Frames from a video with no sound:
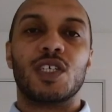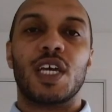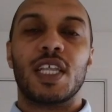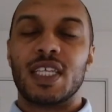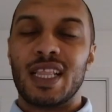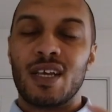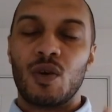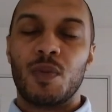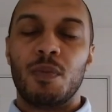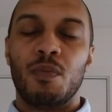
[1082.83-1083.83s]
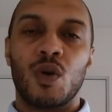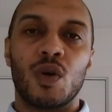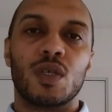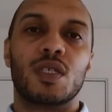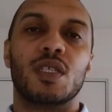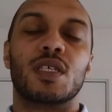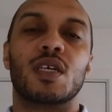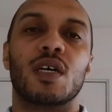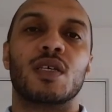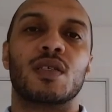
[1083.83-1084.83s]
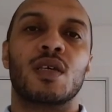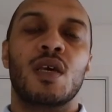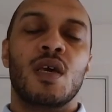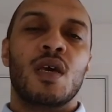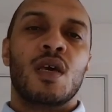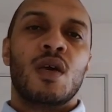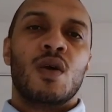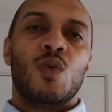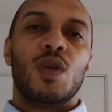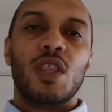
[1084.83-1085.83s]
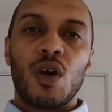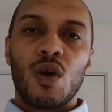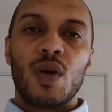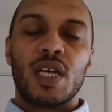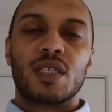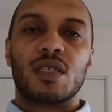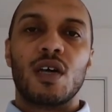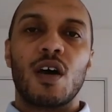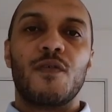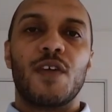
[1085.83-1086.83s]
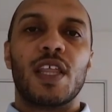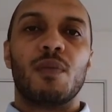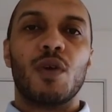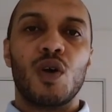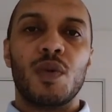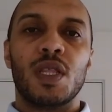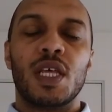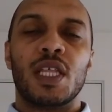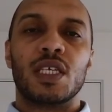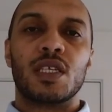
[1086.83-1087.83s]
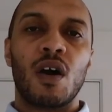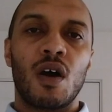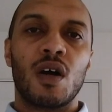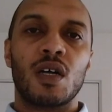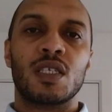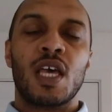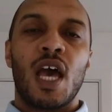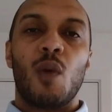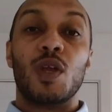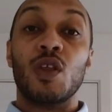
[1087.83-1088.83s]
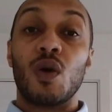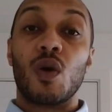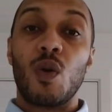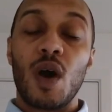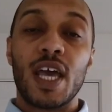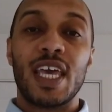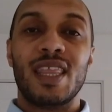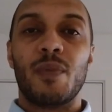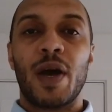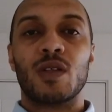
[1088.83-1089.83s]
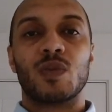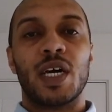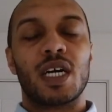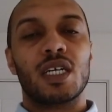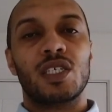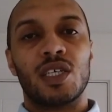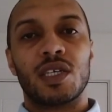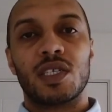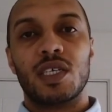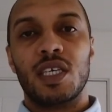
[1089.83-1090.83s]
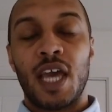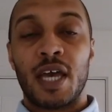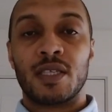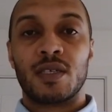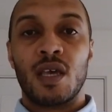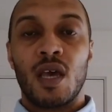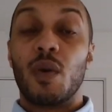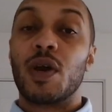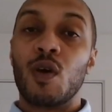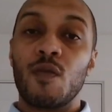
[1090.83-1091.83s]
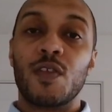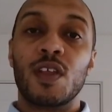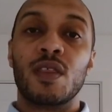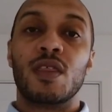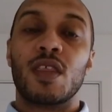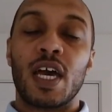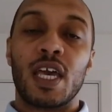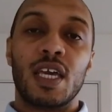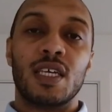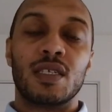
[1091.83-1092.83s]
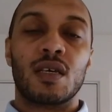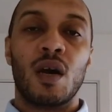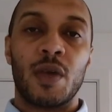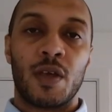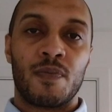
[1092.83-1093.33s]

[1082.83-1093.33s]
yet, there's a little bit more to discuss. We know it's tough at the moment and it's hard, and we're not quite in the bounce back just yet, but we're confident that it is coming.